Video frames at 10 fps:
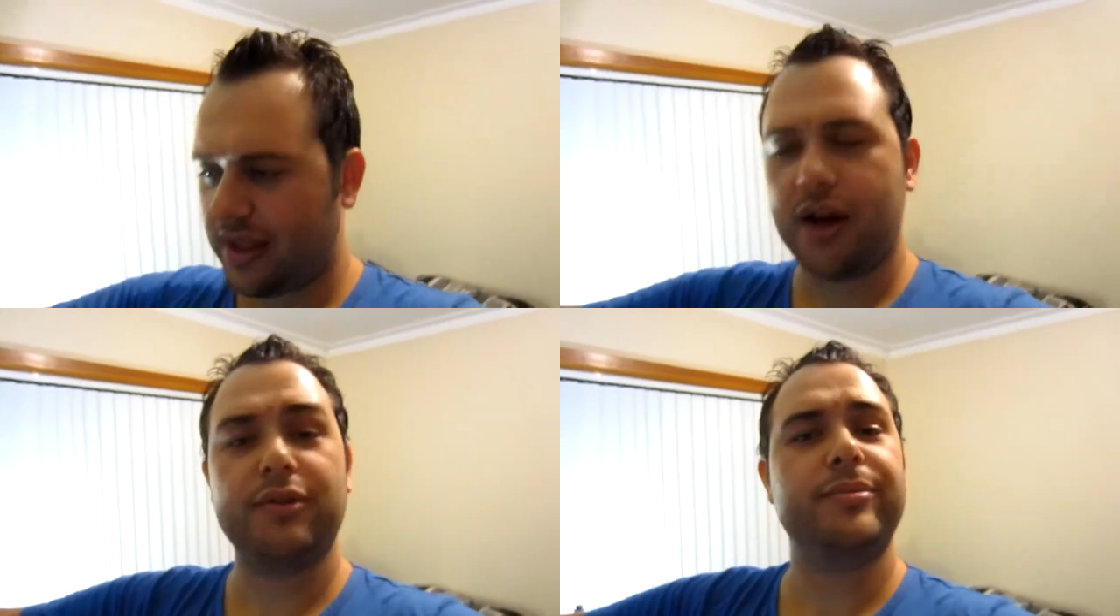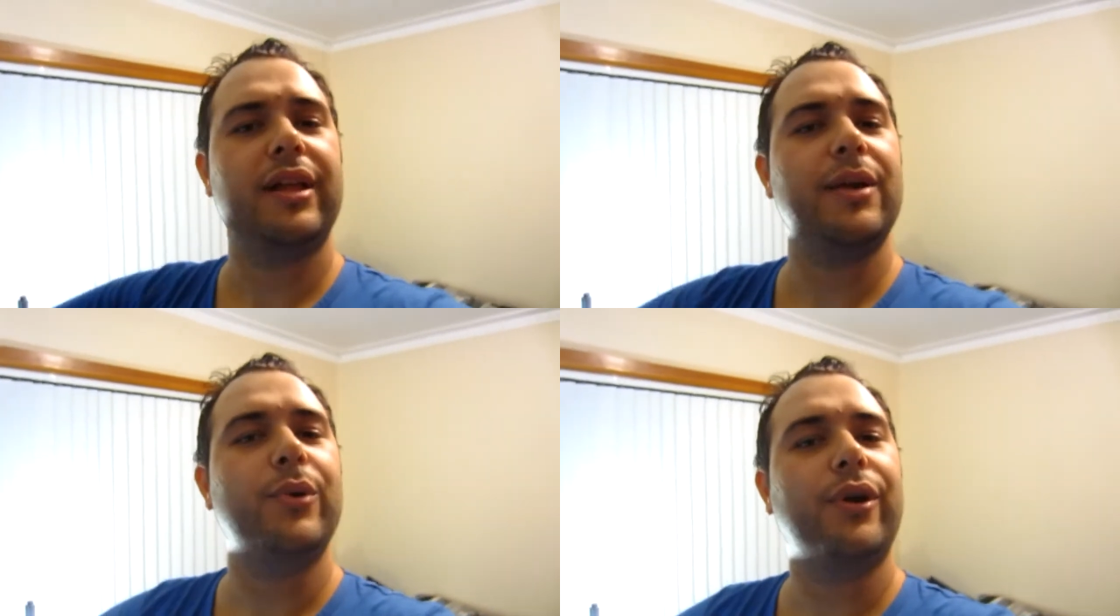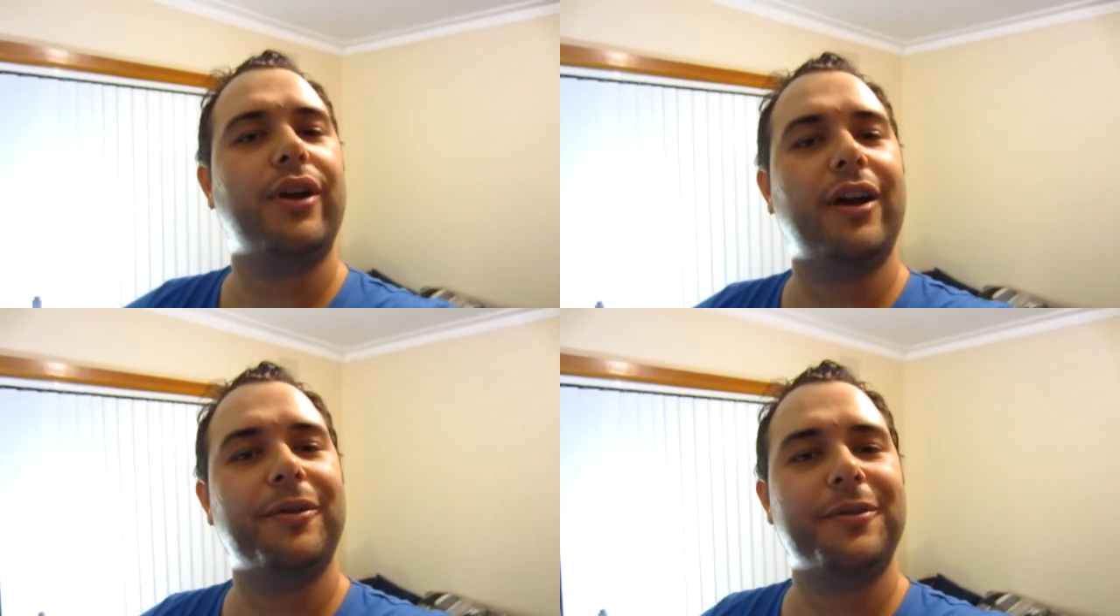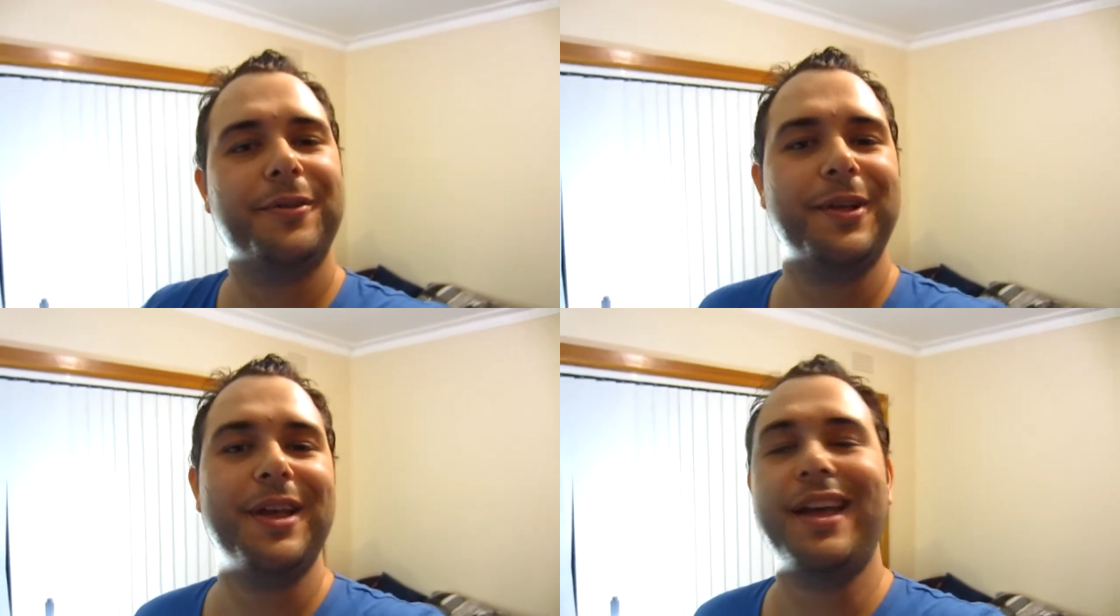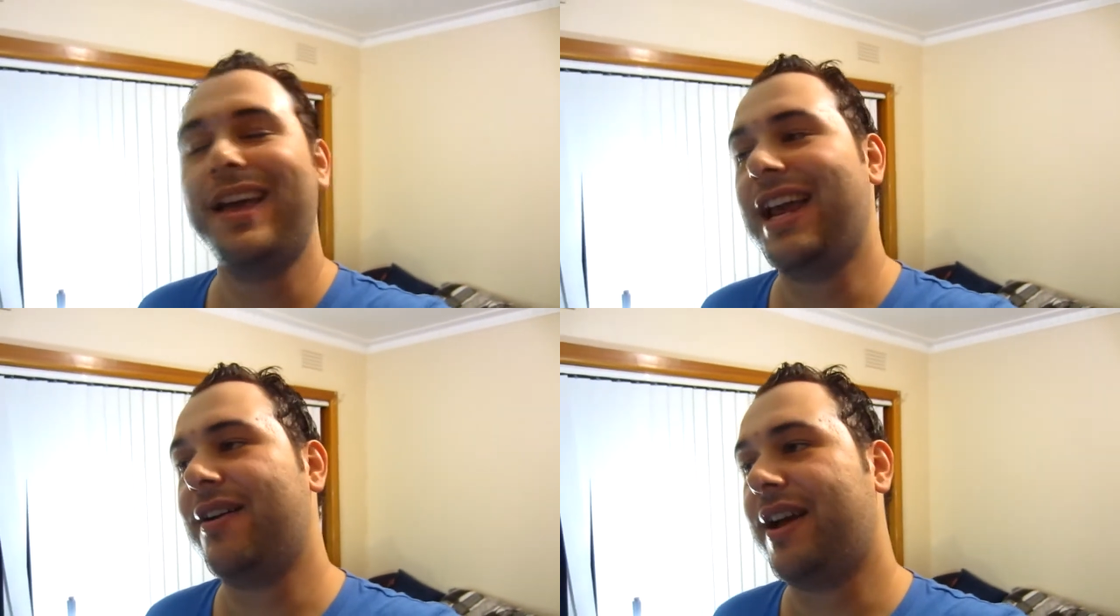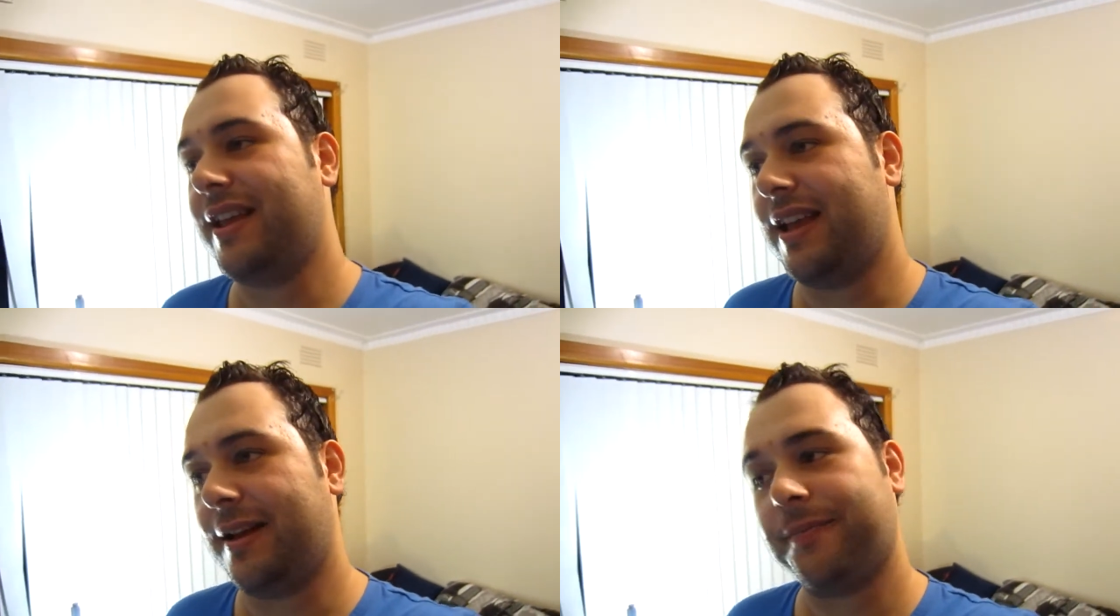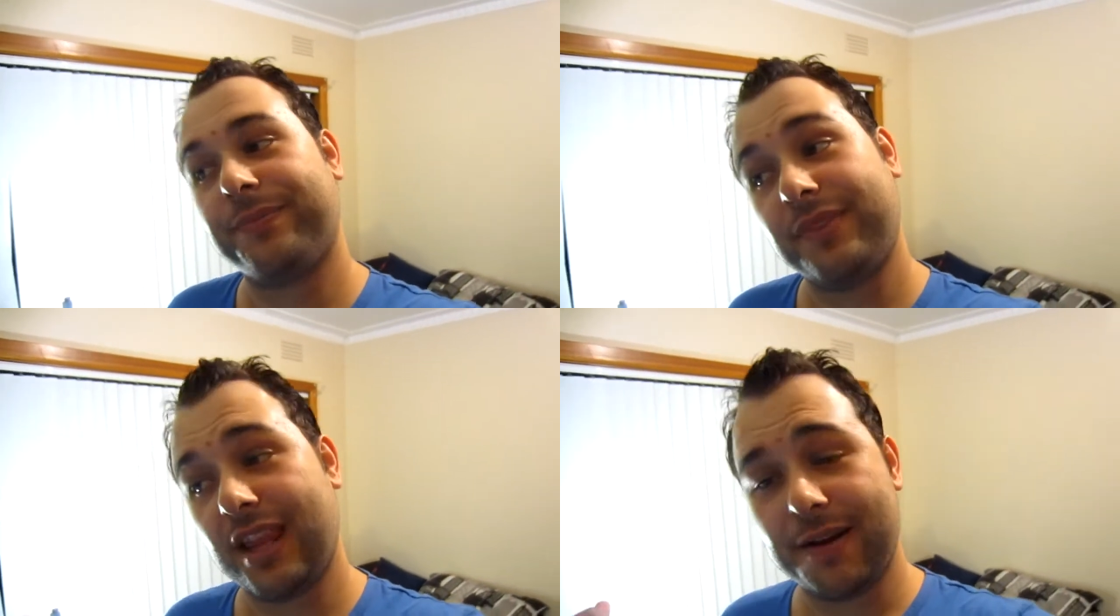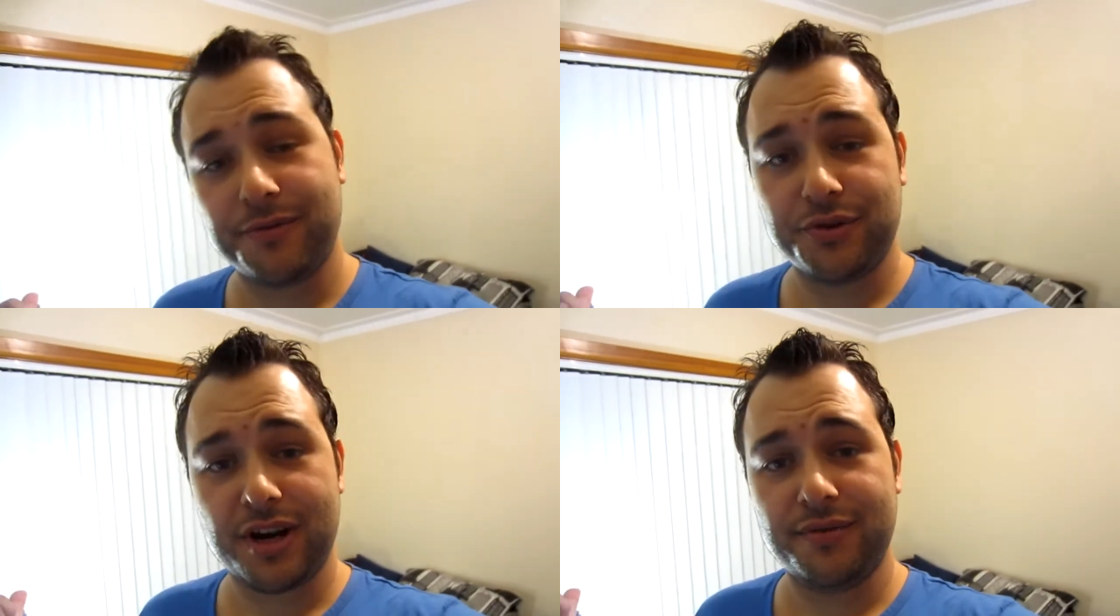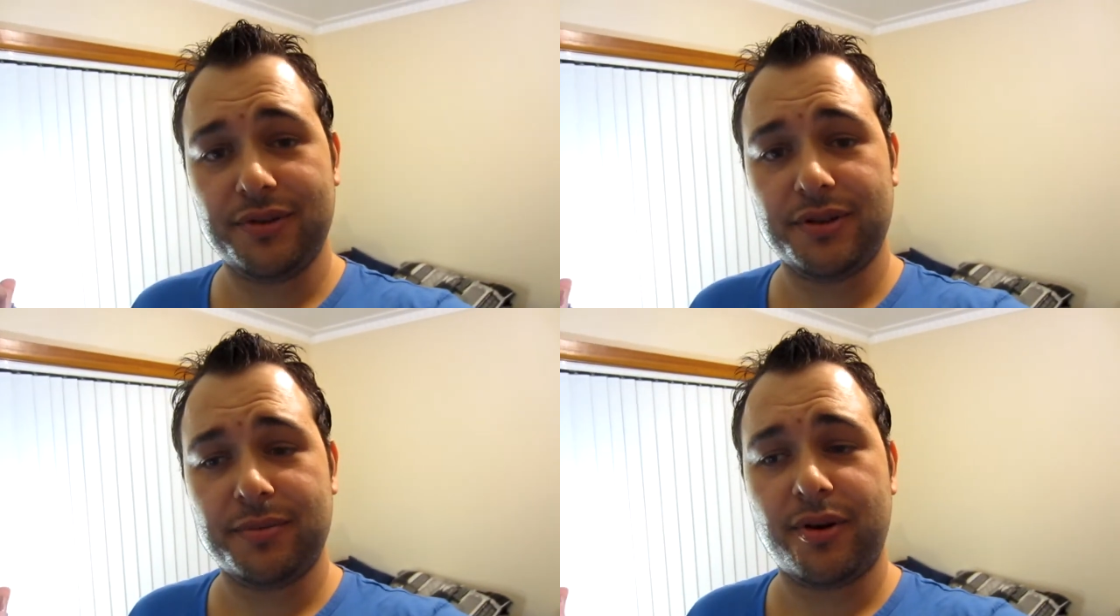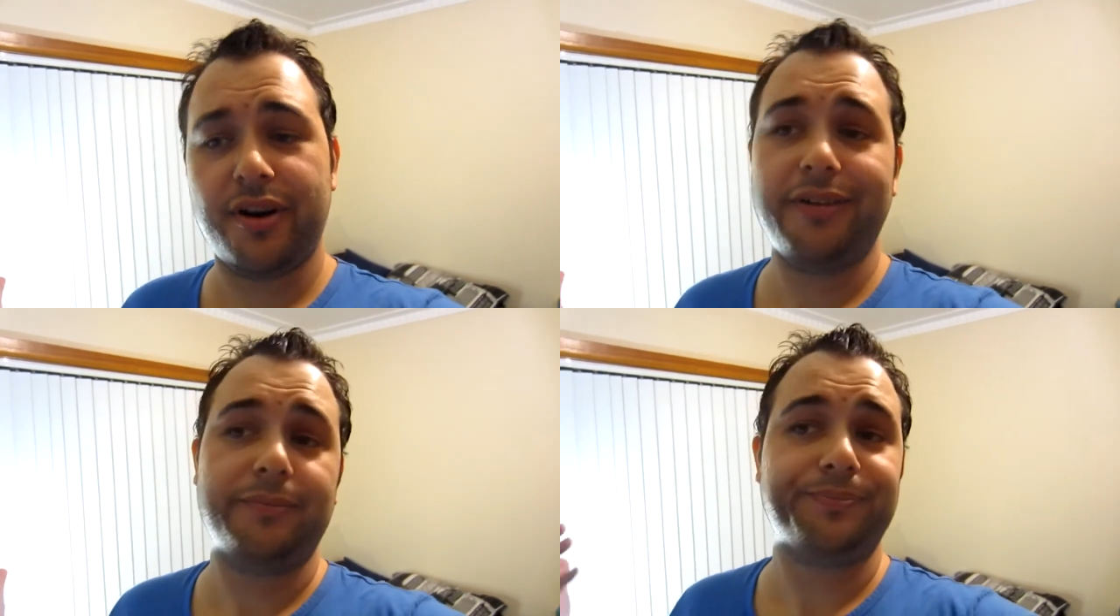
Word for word: I was playing Warcraft. Anyway, yeah, come for a drive with us tomorrow.